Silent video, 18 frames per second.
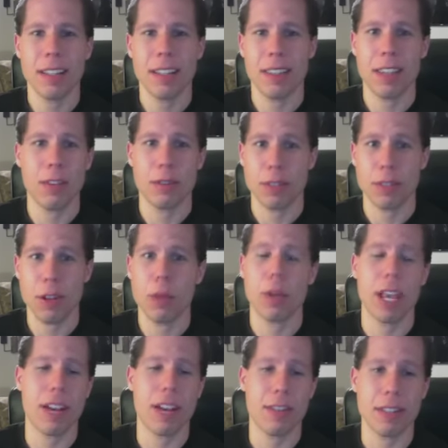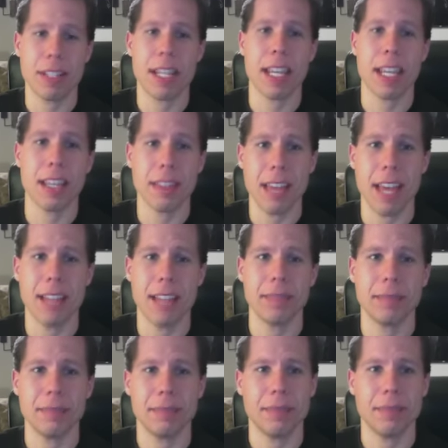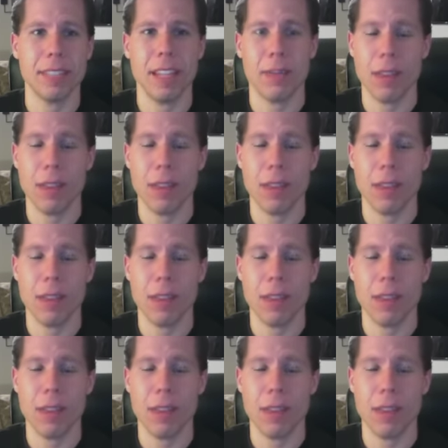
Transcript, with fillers: there's no guarantee that if